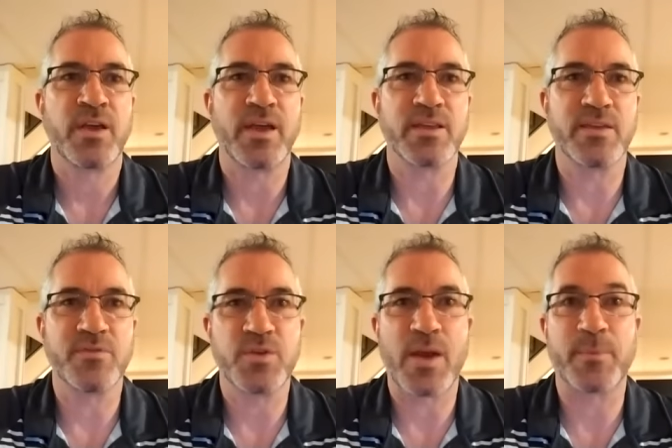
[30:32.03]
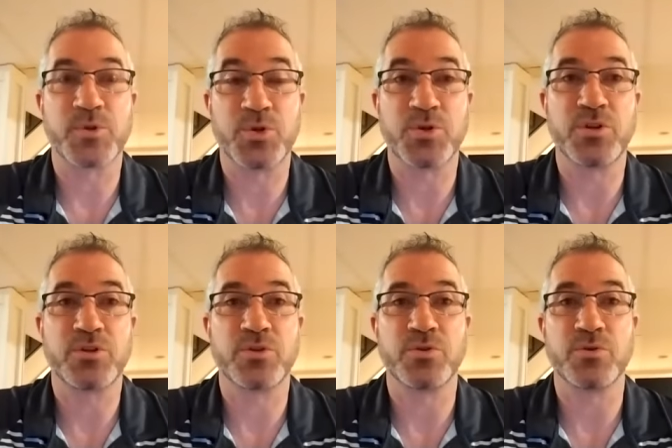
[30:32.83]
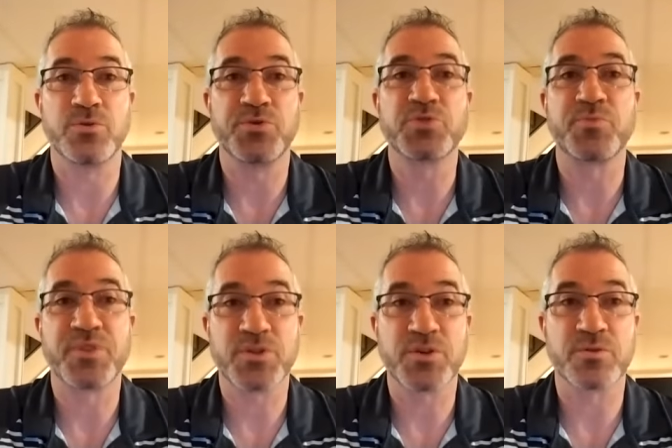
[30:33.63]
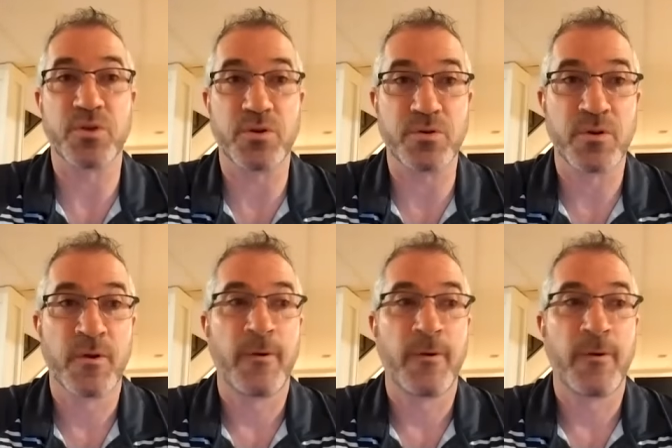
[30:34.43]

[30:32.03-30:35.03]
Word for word: and give you the opportunity to do some things on your own,